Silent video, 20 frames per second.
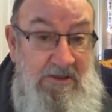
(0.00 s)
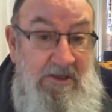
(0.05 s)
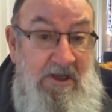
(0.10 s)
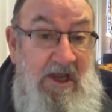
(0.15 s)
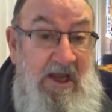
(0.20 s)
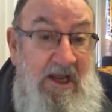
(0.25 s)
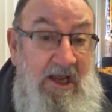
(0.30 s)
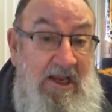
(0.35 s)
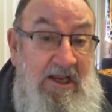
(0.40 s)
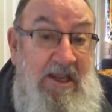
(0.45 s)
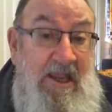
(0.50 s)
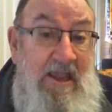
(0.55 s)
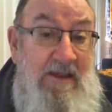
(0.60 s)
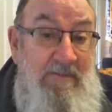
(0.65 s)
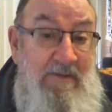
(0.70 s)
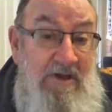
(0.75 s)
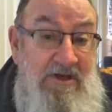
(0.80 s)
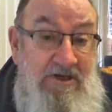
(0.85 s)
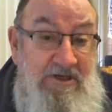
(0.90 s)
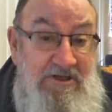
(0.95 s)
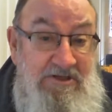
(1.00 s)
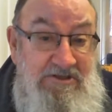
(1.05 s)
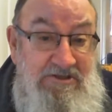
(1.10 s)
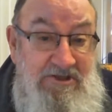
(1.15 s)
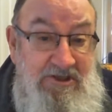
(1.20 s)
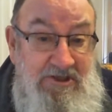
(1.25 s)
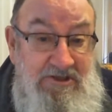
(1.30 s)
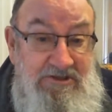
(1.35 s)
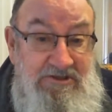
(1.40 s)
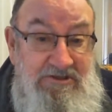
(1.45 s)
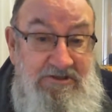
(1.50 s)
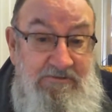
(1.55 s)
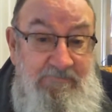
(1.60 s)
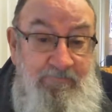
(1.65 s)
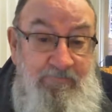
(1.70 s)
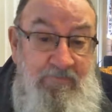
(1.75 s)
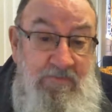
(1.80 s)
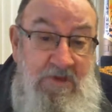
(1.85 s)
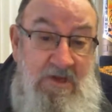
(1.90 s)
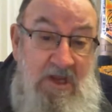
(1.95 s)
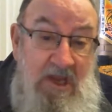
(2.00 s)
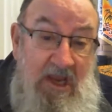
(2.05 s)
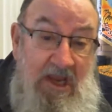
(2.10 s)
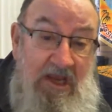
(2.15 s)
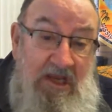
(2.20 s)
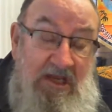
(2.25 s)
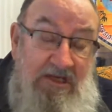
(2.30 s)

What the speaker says: and they came into the church and